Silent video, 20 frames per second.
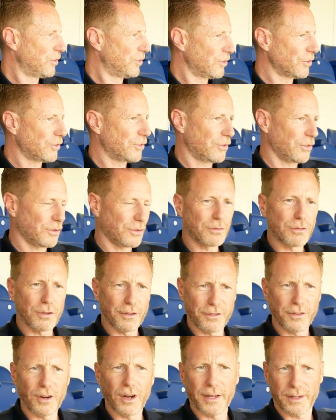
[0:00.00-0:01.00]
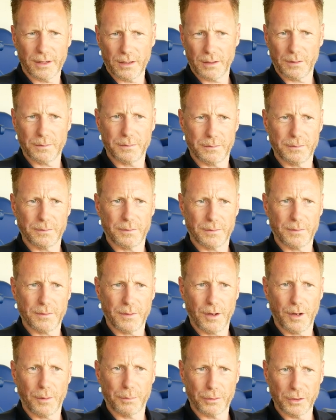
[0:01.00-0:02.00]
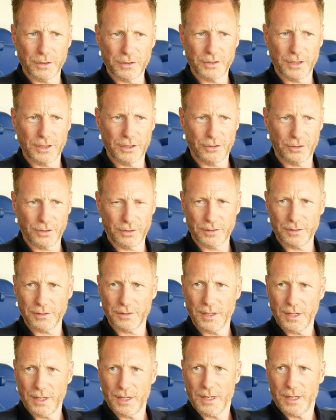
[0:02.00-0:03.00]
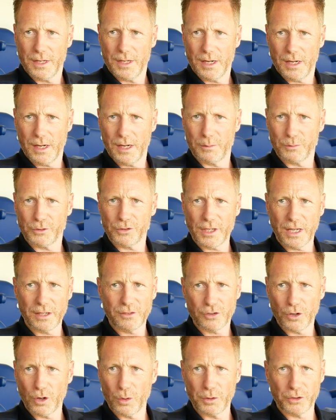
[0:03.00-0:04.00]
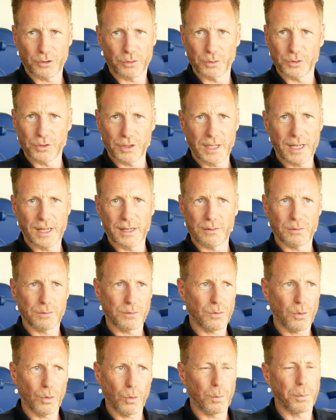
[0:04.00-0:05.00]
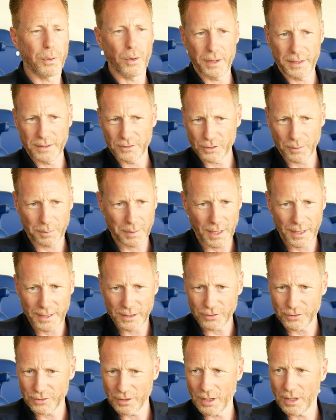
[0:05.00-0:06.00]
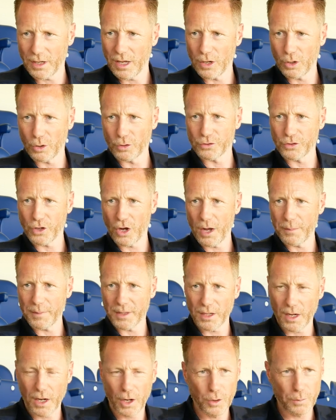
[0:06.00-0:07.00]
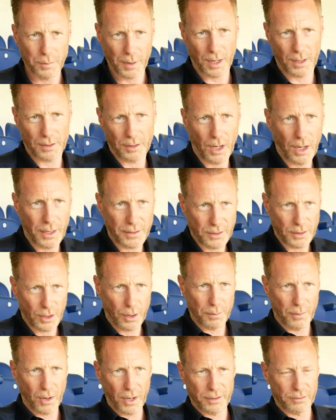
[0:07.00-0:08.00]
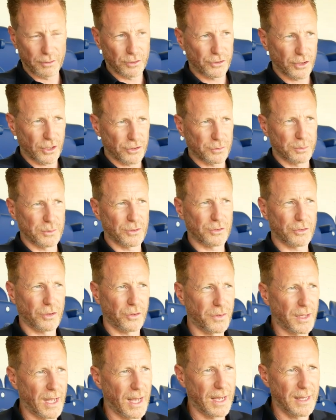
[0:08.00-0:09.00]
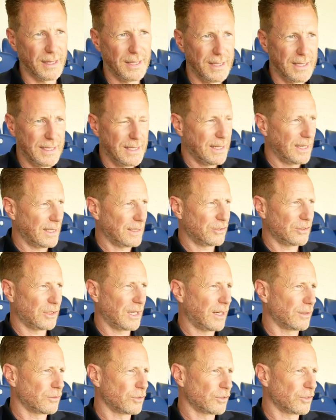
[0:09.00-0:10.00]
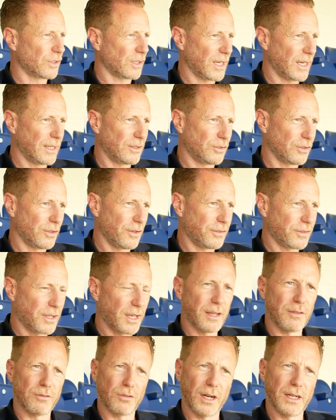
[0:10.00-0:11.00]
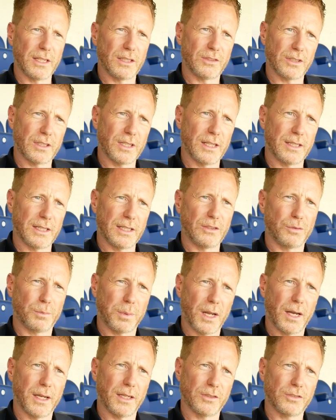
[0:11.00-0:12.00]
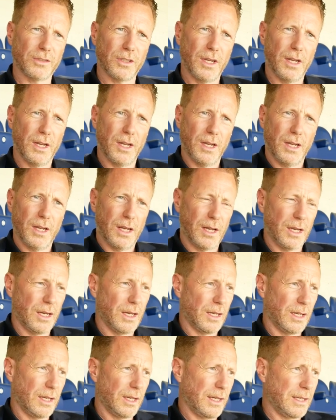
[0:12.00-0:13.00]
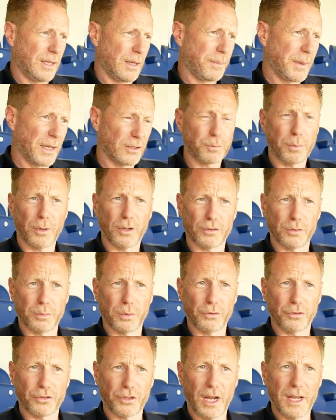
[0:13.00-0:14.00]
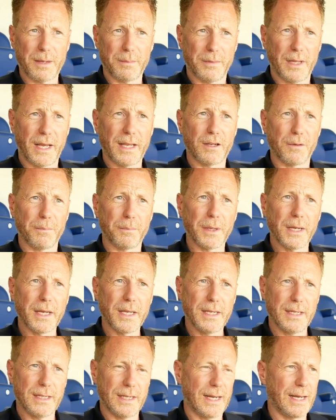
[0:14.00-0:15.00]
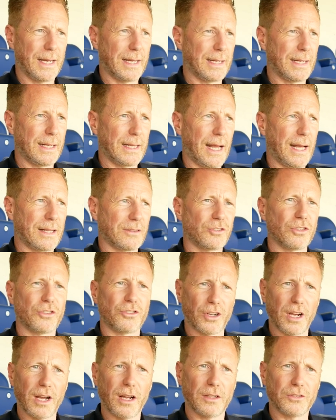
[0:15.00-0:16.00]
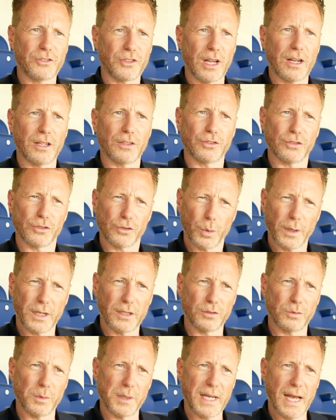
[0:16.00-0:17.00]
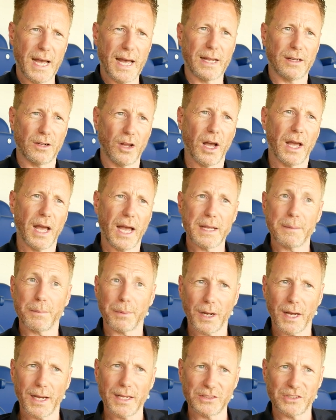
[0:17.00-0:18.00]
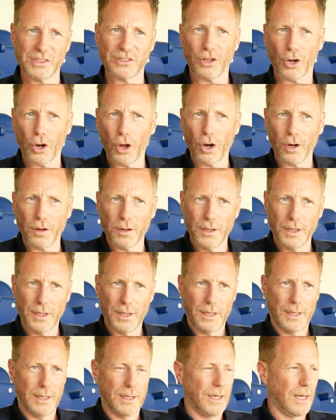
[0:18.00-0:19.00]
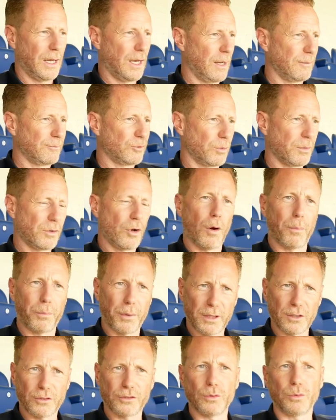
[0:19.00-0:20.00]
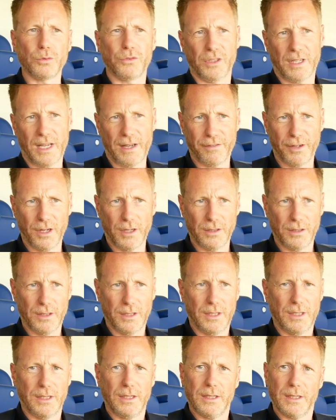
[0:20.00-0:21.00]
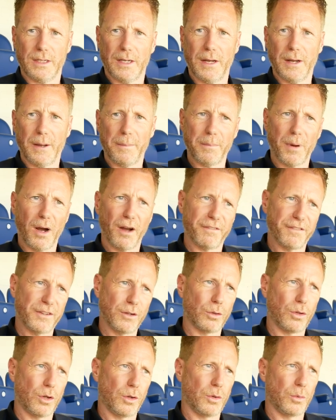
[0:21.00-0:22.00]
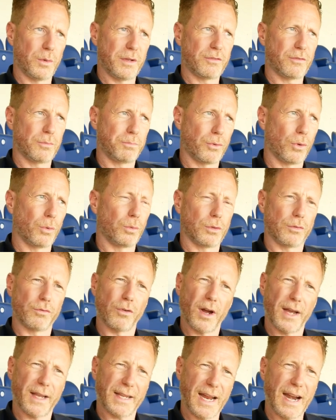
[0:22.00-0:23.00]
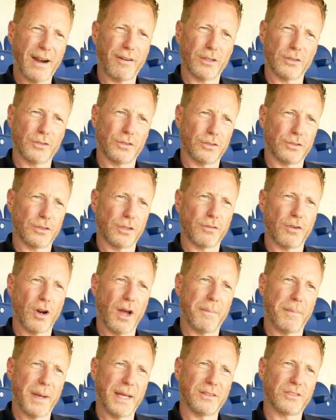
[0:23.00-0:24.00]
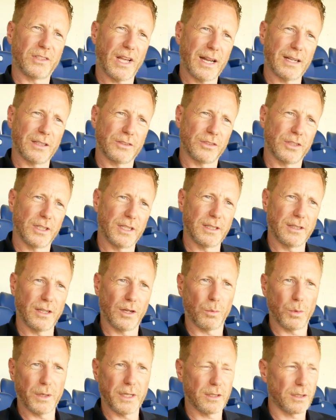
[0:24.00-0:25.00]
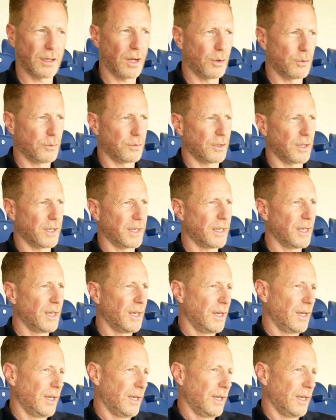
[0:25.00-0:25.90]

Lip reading: just to refine our pre-season schedule, which was again all put into place a long time ago, but, like, you know, minor adjustments on that, and it's now just a case of getting ready to get these players in the best possible shape they can be and to gel us as quick as we can. Like, 8 players is a lot, so we've got to bring us all together. But I feel that we've brought the right characters and the right mentality that we can hopefully